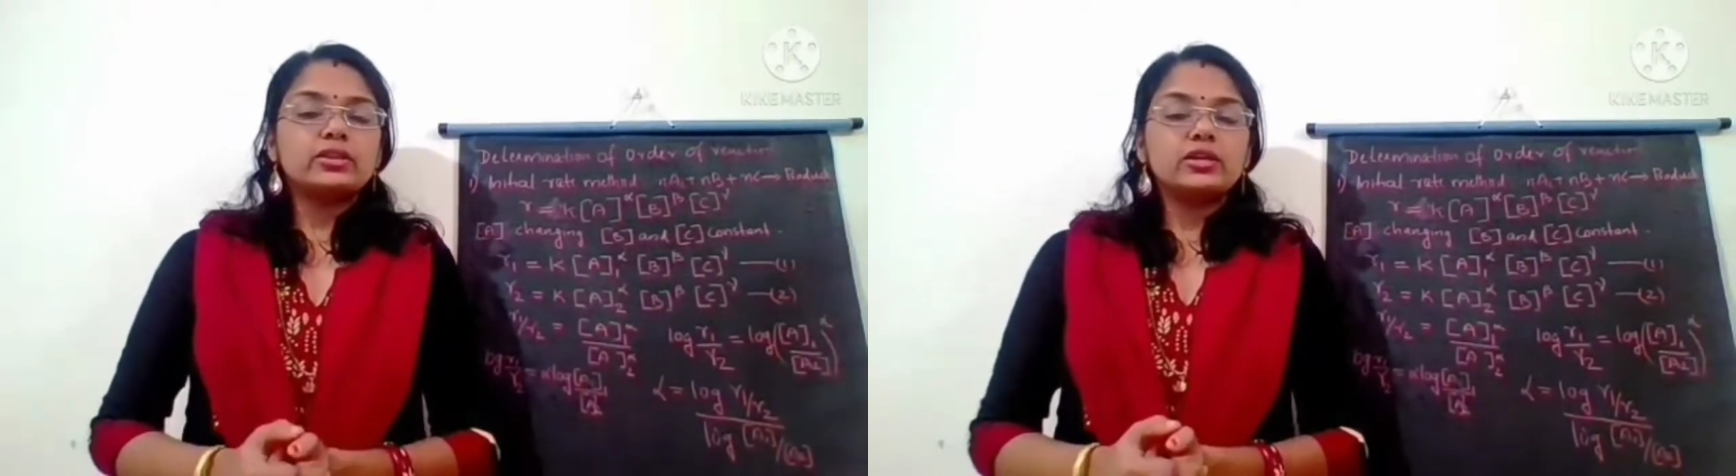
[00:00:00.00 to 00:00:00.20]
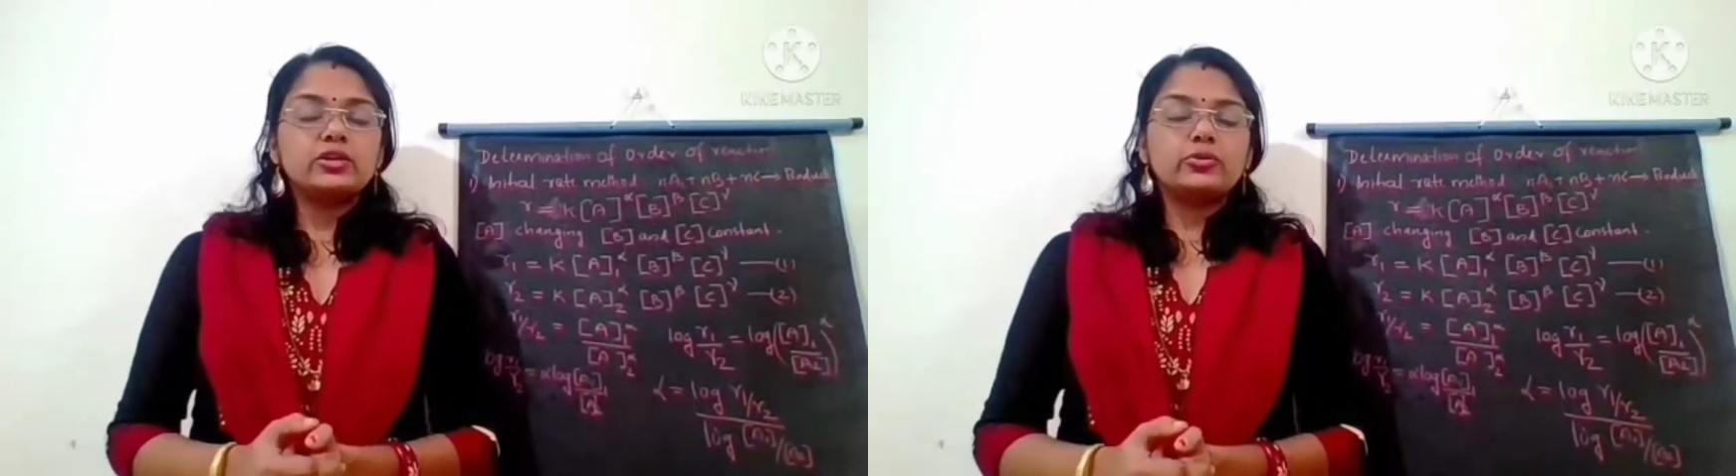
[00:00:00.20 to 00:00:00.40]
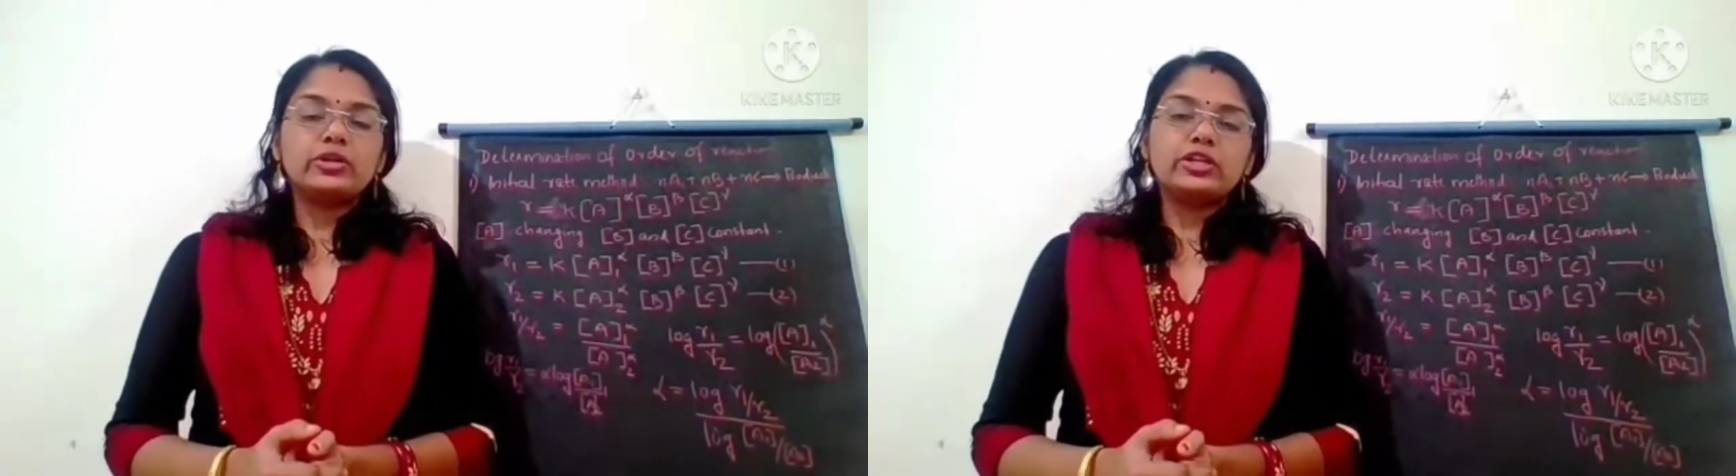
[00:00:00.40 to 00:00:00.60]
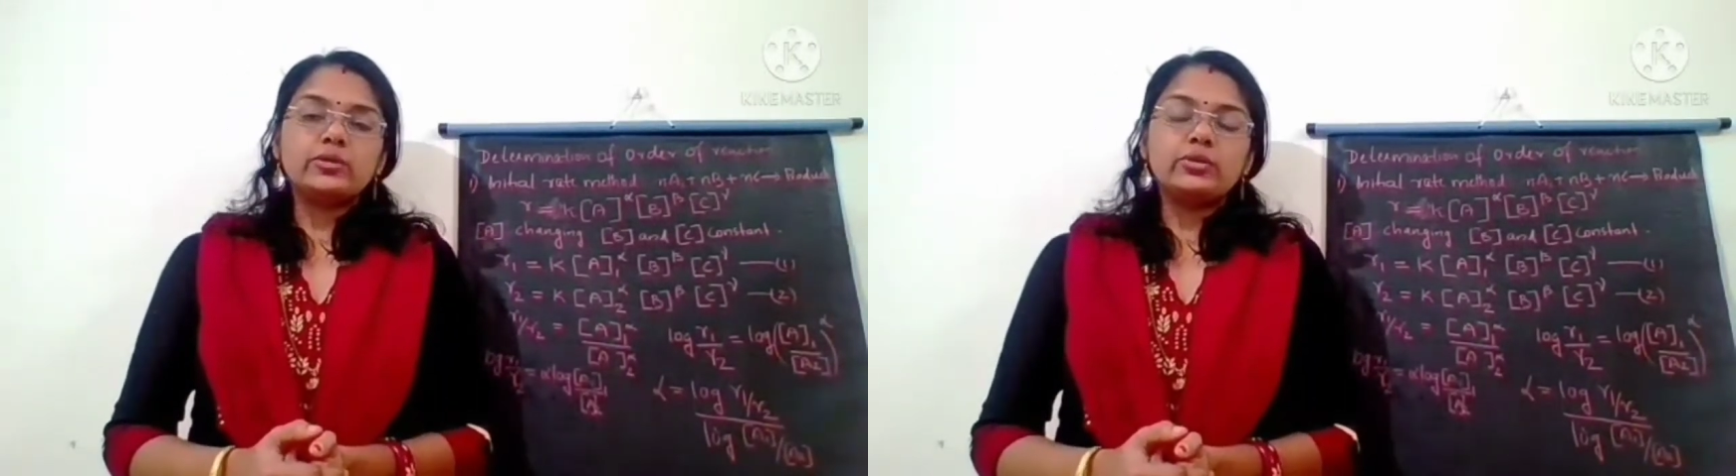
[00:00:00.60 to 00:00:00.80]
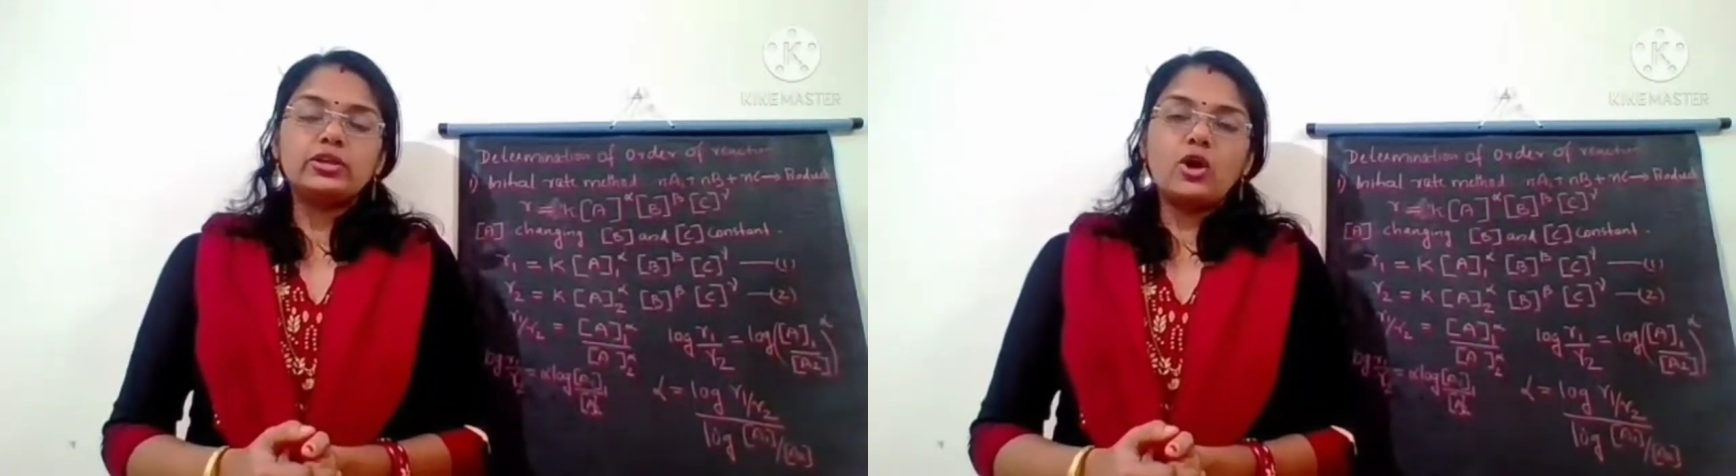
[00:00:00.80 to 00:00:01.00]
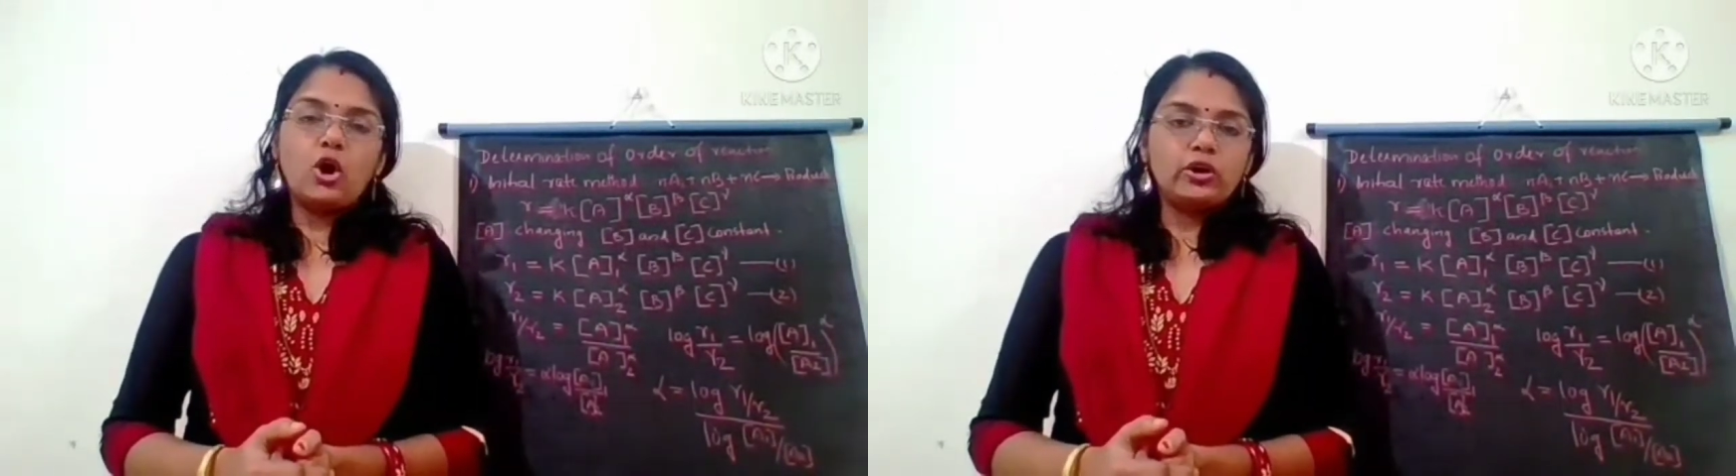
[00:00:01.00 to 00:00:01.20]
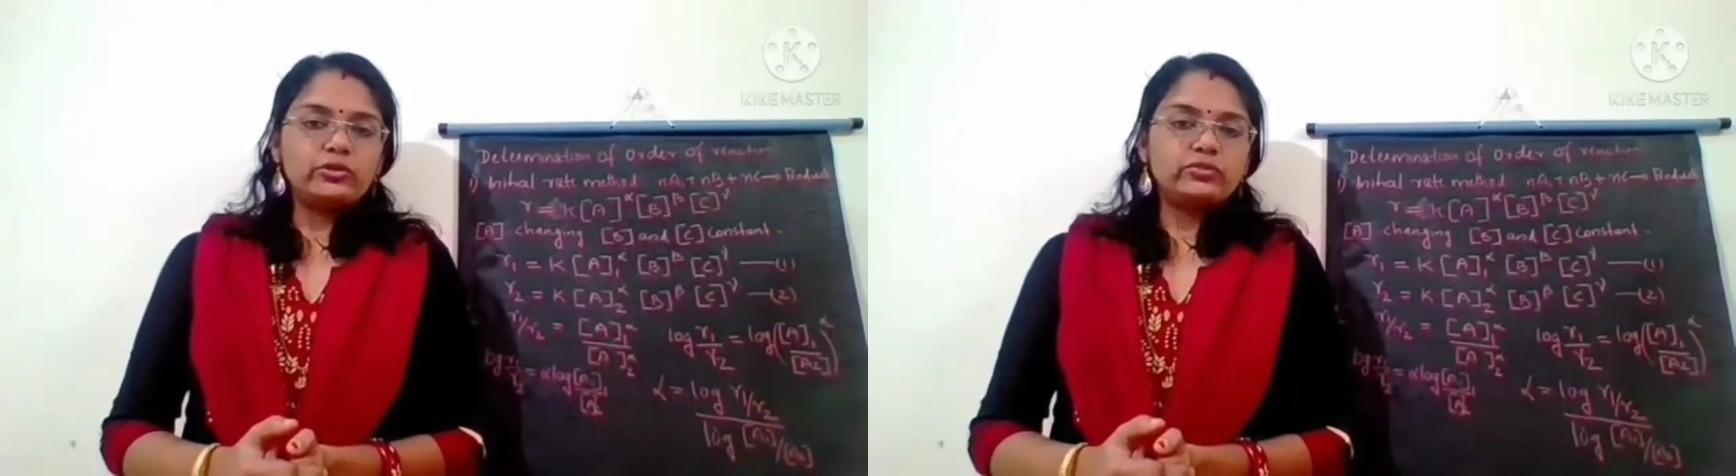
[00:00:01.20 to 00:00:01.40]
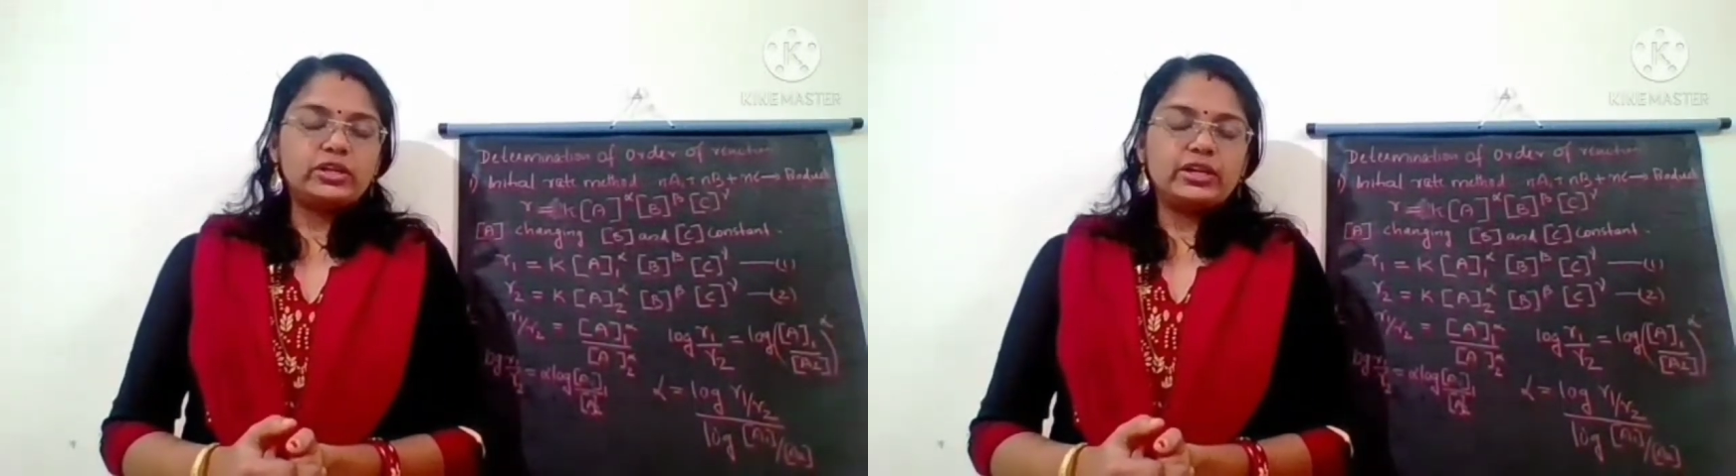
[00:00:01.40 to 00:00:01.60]
to determine the order of the
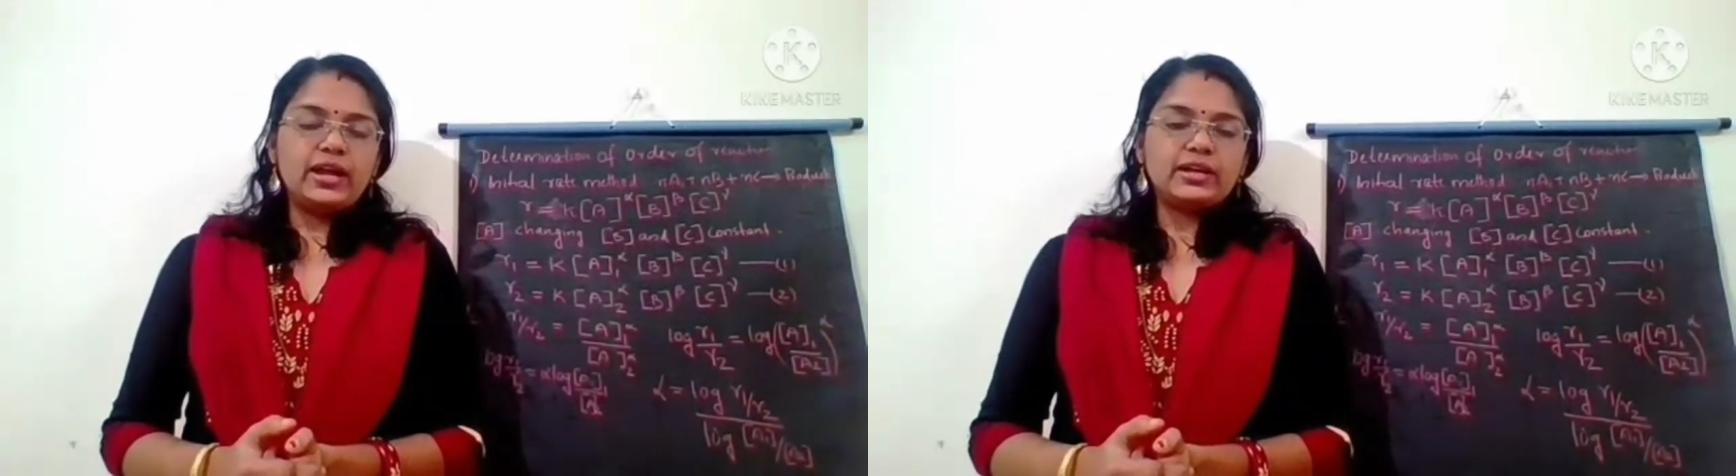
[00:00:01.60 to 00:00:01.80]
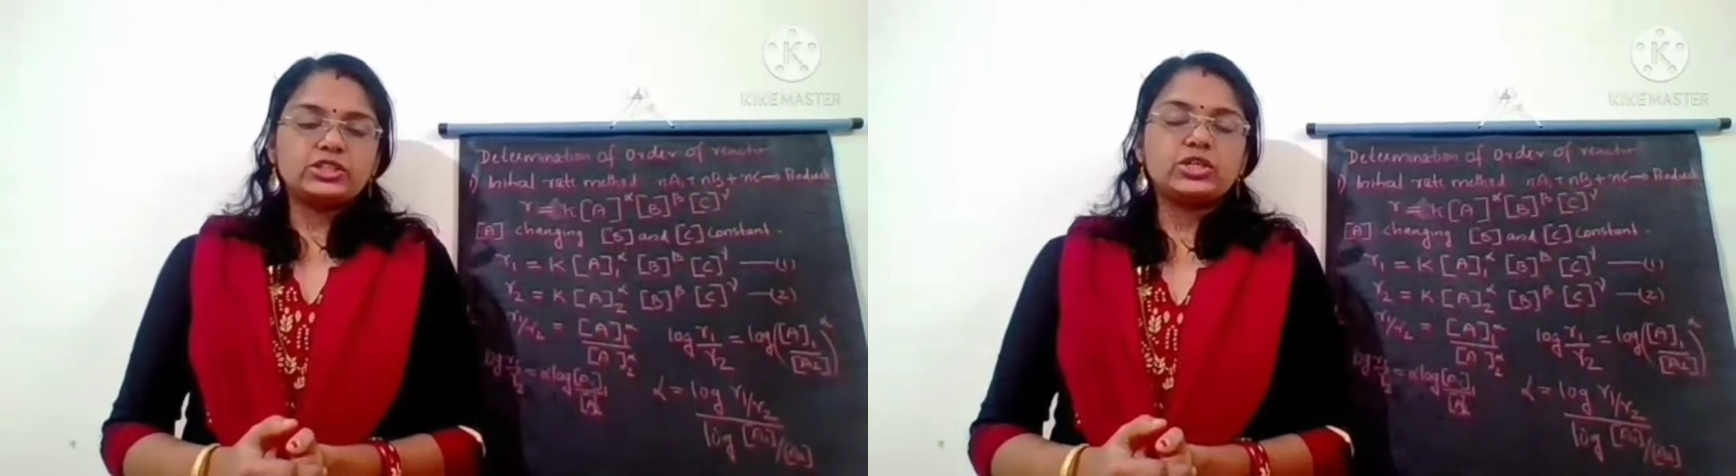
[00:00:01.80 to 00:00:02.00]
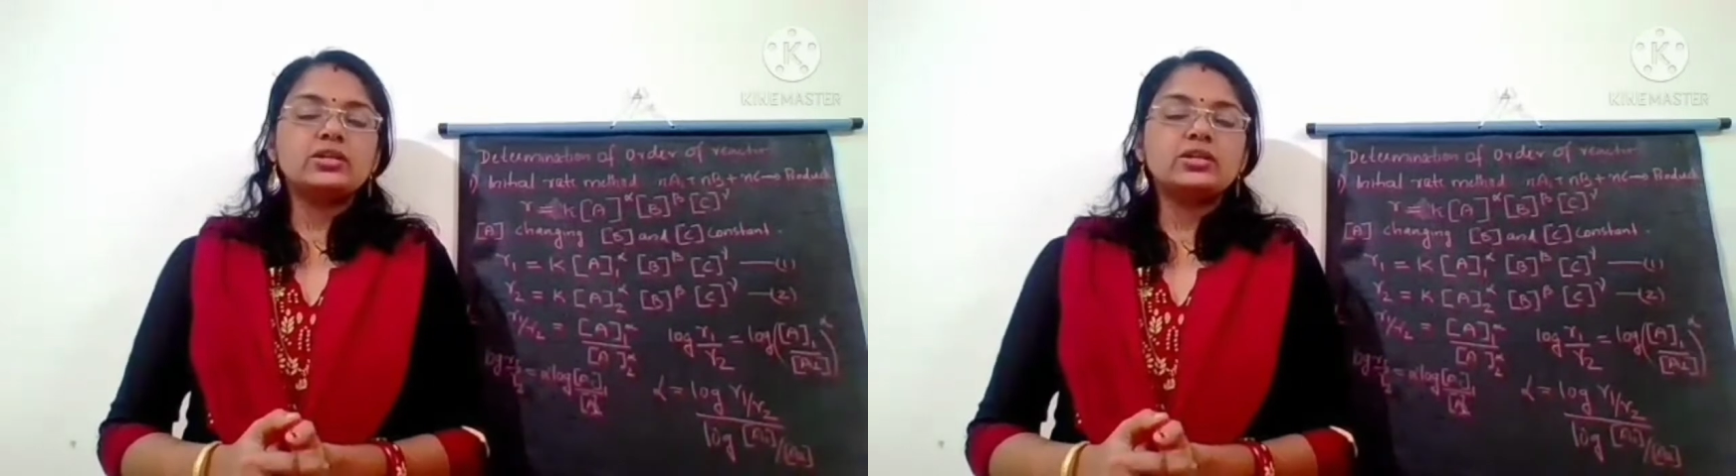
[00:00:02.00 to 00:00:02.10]
reaction.